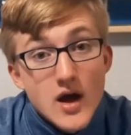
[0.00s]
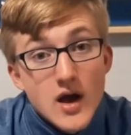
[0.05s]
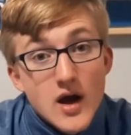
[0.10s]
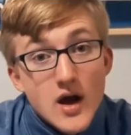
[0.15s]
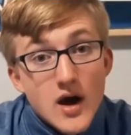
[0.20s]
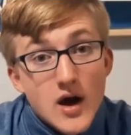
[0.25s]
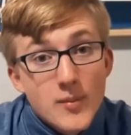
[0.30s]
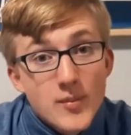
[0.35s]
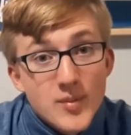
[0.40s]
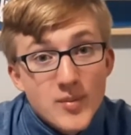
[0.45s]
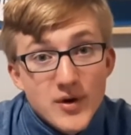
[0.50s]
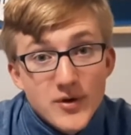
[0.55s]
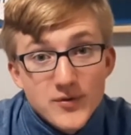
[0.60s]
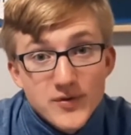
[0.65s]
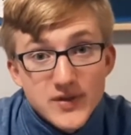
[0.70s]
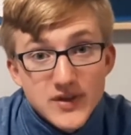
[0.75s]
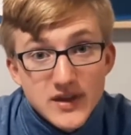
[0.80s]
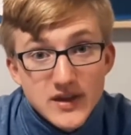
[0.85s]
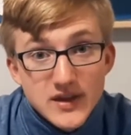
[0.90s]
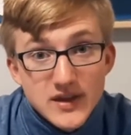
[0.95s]
about
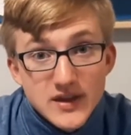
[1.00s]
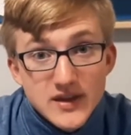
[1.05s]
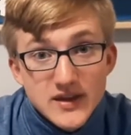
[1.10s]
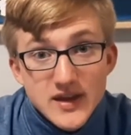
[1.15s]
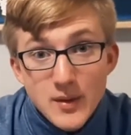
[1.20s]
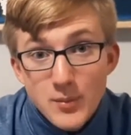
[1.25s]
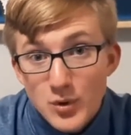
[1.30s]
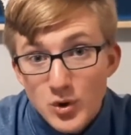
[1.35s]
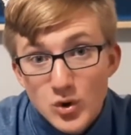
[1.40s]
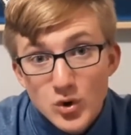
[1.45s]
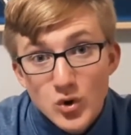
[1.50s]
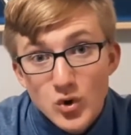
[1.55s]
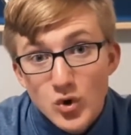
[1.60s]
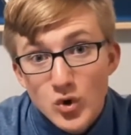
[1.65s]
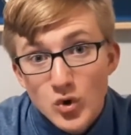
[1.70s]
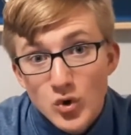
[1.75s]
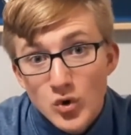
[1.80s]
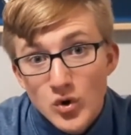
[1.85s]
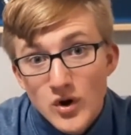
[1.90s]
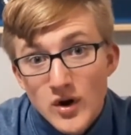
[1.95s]
the
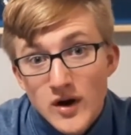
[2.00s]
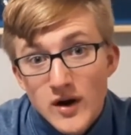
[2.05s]
chemical